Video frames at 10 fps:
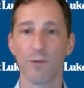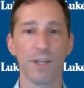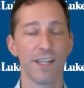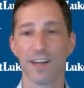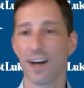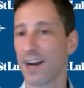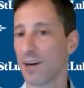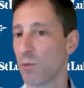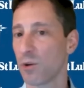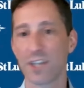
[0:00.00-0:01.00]
we need to
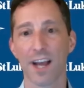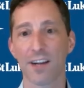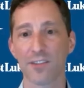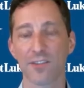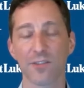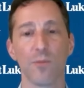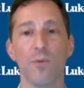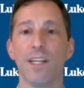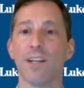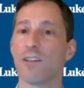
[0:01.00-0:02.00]
hire more techs.
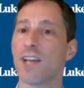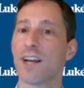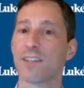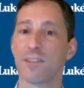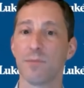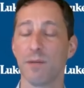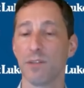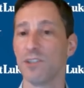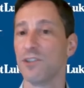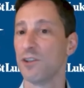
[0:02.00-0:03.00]
We need our techs to be able
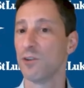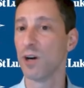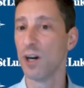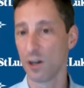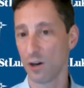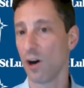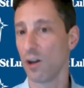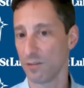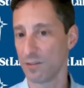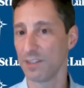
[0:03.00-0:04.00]
to do
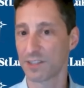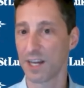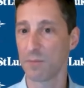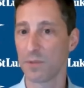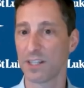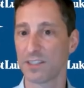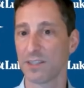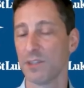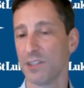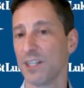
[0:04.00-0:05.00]
all of these complex
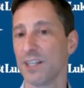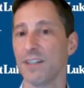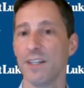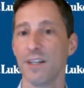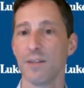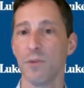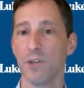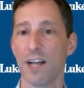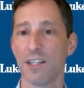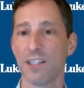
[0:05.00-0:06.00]
imaging
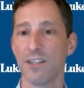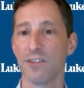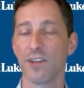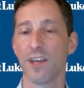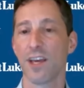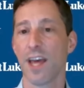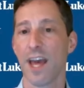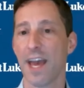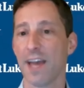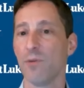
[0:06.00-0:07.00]
modalities,
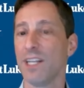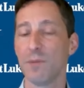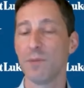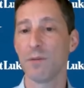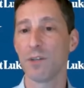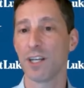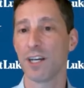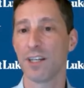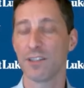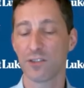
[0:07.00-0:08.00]
and we need to be able
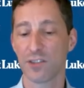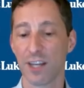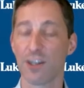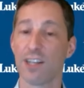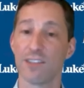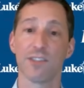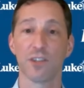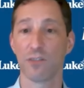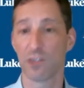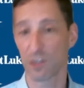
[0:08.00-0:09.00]
to standardize that
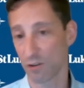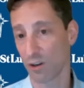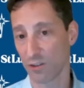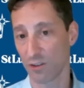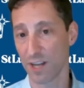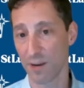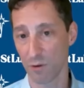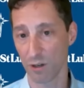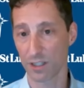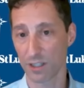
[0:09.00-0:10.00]
service across our
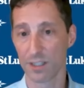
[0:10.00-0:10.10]
network.